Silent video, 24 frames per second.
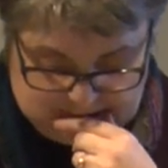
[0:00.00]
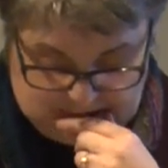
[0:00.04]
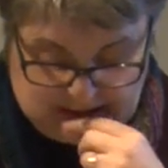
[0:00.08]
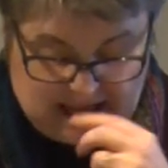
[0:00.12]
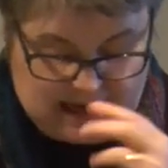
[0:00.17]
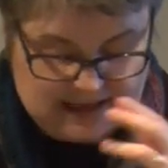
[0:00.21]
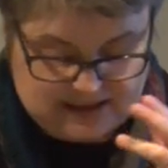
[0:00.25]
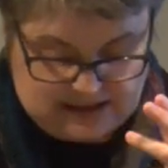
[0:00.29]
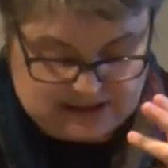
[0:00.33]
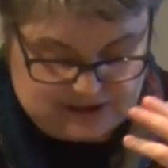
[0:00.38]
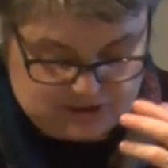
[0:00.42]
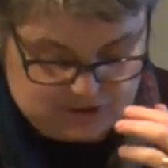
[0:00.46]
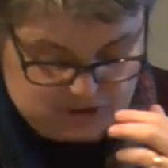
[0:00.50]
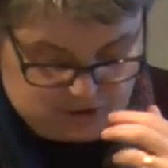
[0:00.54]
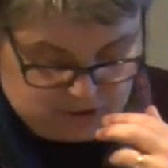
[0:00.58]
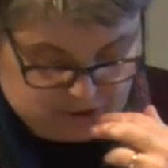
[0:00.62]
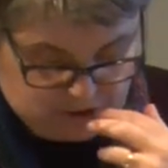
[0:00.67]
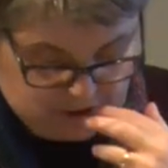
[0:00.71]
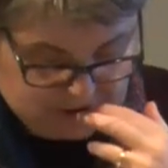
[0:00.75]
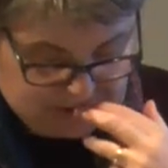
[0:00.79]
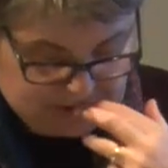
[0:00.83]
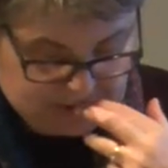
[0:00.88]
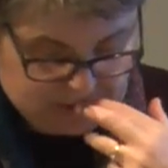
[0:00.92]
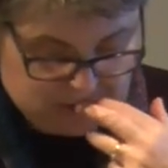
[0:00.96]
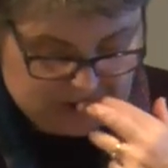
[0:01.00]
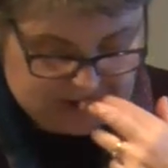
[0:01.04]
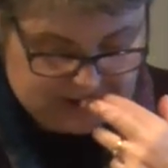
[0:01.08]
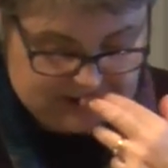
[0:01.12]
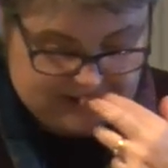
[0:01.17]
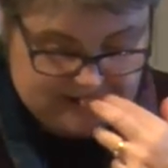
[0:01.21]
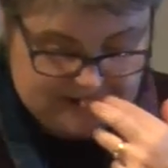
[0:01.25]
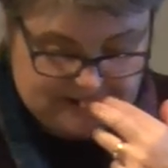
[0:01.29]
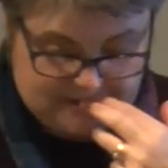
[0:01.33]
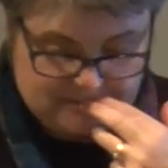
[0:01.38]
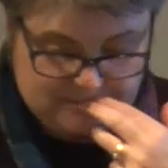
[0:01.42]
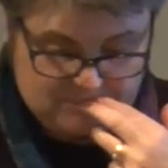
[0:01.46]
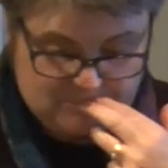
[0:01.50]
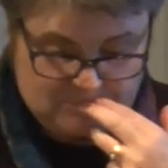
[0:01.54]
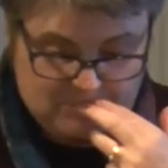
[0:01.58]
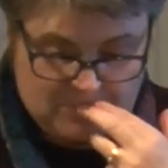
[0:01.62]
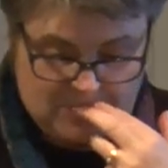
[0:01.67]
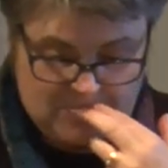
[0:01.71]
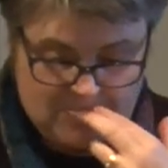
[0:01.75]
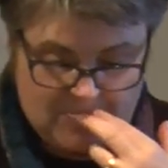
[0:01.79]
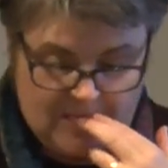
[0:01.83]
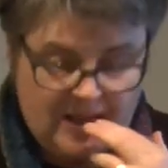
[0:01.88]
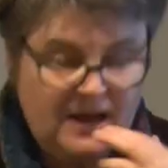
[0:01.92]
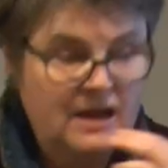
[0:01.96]
likely in their early 20s.
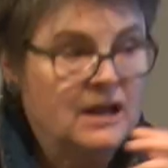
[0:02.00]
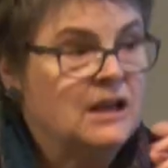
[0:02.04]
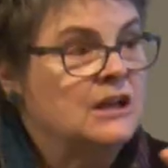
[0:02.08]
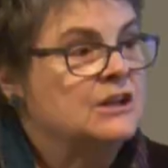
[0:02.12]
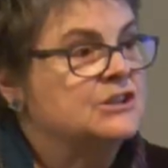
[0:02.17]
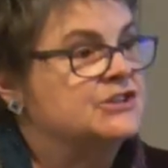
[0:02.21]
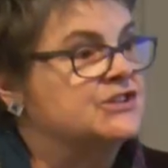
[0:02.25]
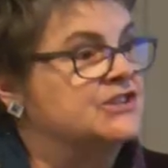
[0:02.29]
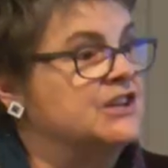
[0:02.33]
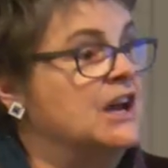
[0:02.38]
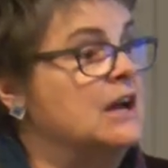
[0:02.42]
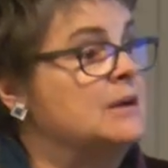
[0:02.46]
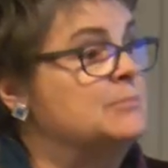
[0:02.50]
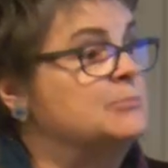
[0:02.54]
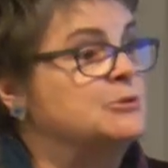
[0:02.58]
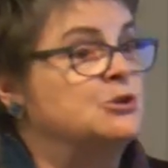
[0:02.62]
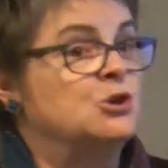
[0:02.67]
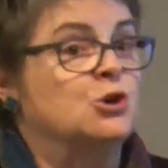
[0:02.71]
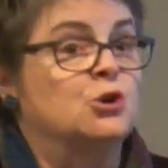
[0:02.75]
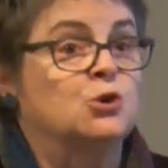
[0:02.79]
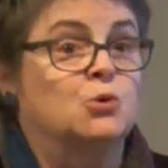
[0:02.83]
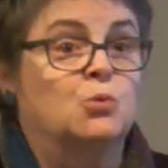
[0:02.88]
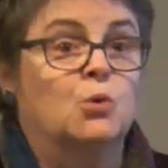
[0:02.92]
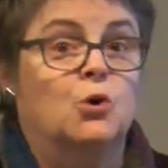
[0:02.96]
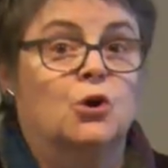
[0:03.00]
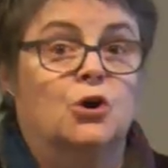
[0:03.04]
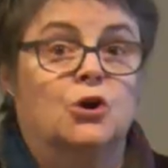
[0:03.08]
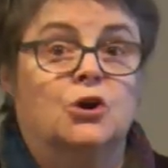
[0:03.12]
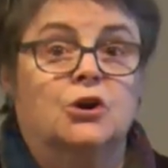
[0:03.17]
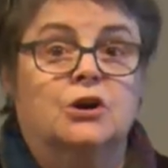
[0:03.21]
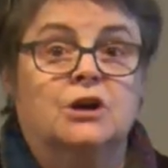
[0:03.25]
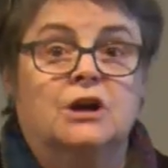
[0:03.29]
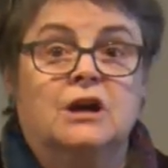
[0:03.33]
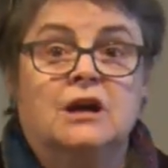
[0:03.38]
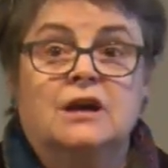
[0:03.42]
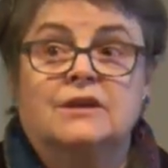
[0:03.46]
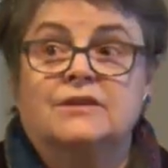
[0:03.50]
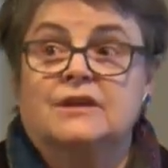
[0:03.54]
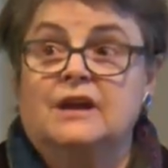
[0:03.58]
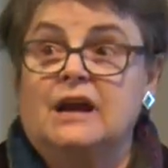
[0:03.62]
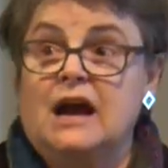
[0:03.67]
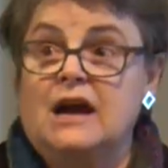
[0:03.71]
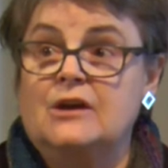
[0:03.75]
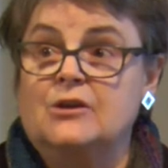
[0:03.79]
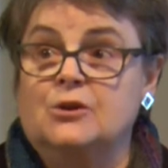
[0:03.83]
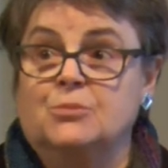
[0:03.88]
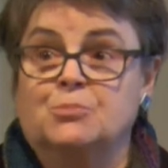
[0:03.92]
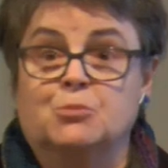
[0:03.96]
Some took work that
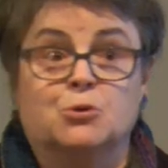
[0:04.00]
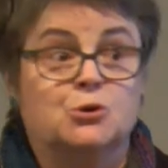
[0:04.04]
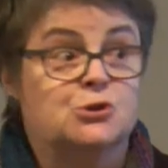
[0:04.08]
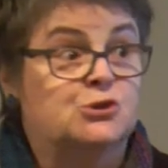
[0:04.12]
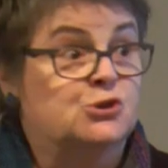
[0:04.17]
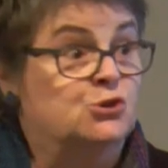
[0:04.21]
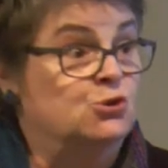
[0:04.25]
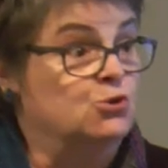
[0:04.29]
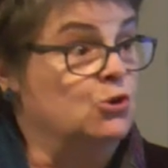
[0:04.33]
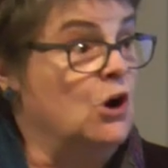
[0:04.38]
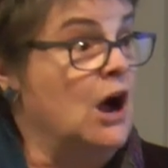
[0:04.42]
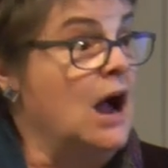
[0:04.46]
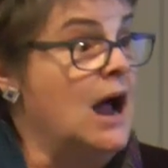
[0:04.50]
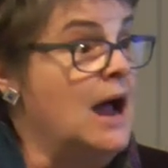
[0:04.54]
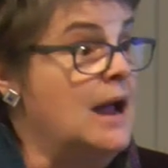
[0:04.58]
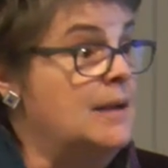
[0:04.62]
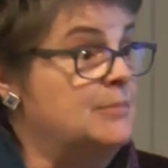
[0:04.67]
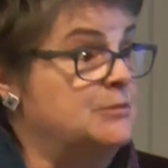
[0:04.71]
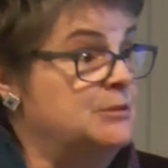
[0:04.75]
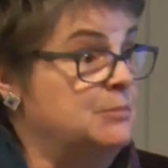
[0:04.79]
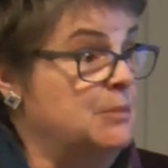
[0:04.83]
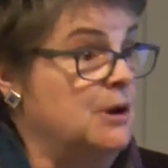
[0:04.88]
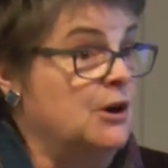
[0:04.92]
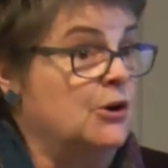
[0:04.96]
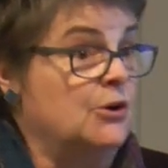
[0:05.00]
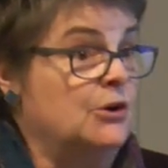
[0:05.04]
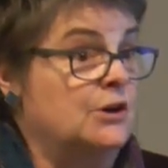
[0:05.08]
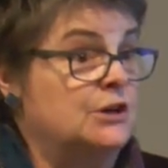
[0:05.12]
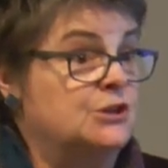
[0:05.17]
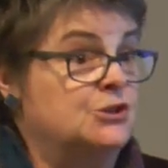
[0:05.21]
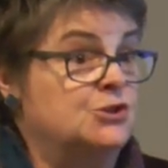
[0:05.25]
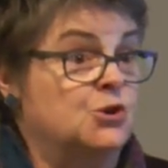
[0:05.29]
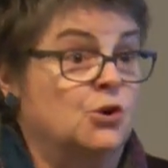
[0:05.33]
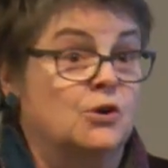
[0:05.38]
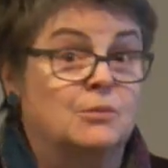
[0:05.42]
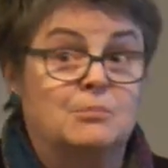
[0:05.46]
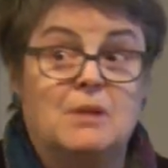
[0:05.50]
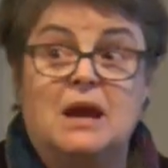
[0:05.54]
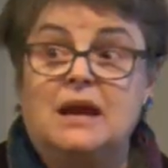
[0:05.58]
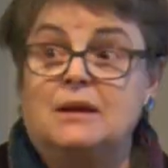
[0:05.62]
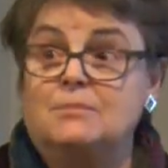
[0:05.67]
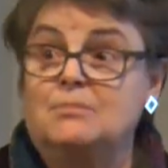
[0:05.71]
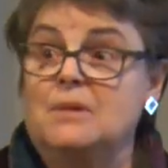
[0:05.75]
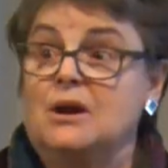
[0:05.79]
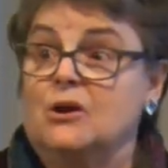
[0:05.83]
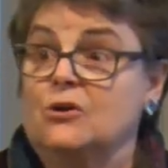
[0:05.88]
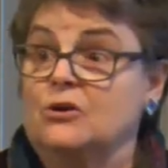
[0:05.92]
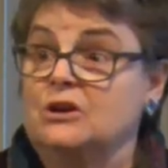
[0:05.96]
either prescribed marriage or
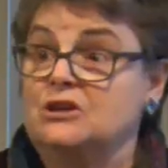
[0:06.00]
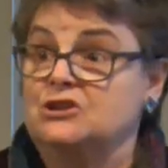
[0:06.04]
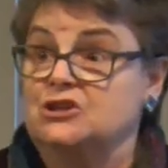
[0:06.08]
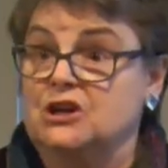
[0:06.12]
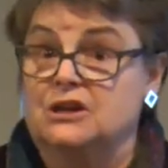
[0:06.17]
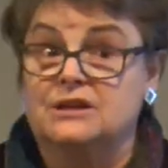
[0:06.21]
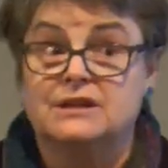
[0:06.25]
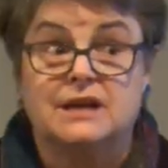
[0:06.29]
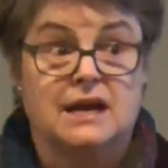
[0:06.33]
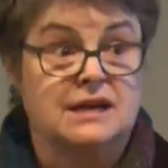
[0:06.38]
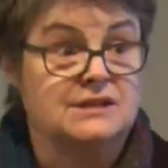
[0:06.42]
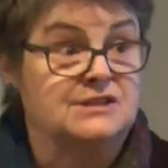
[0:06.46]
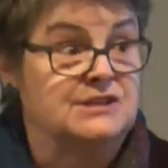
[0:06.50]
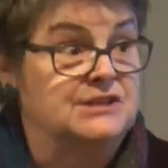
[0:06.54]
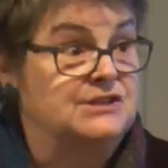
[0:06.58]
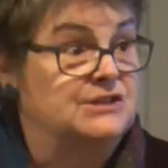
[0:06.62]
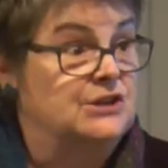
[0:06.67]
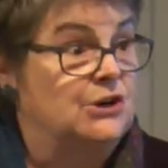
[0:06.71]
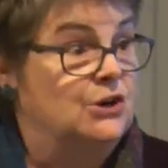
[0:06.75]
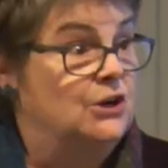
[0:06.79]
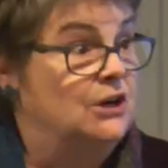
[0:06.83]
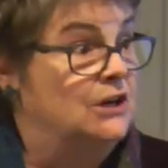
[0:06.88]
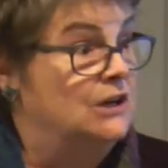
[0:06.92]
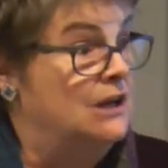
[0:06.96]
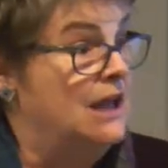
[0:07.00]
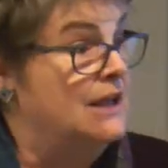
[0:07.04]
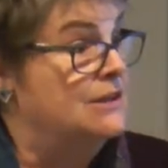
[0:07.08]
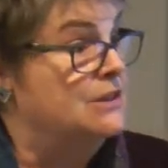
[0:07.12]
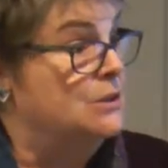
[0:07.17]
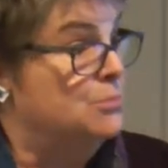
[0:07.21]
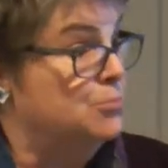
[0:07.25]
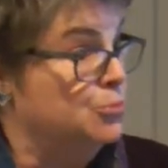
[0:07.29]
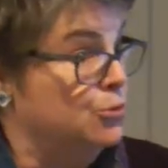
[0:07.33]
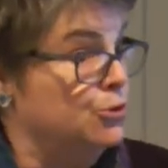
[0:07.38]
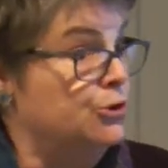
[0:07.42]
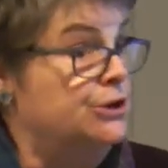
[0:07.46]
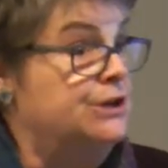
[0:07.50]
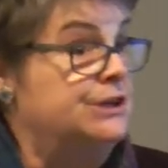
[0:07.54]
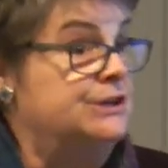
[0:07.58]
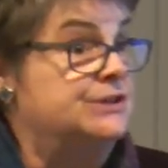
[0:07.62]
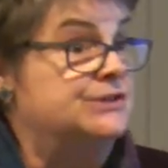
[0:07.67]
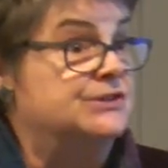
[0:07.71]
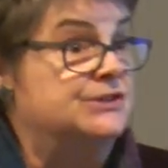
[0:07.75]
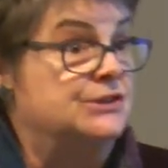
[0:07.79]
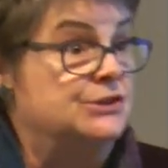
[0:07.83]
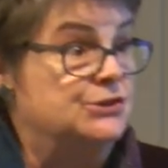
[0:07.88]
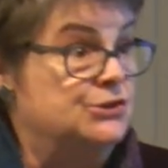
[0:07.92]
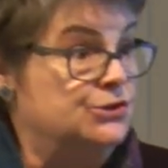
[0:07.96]
made marriage unnecessary, like the
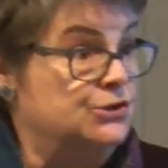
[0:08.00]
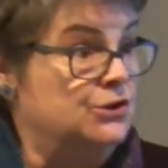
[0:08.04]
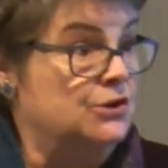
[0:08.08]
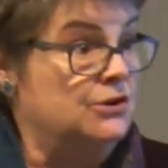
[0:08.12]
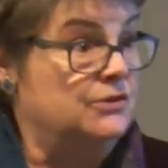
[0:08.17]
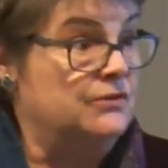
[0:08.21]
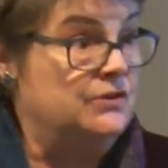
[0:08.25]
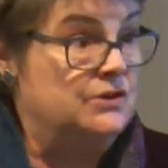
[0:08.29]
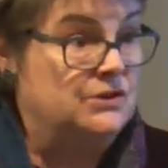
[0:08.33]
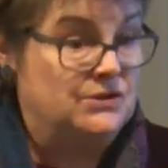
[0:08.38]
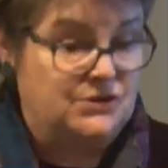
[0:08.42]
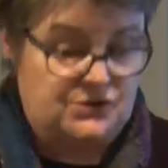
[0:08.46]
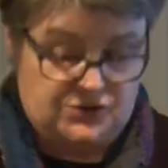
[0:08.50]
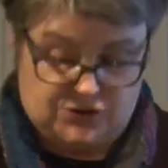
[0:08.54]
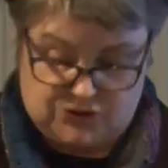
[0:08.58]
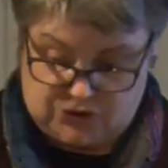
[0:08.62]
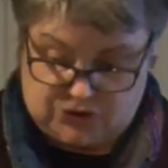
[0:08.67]
priests and servants and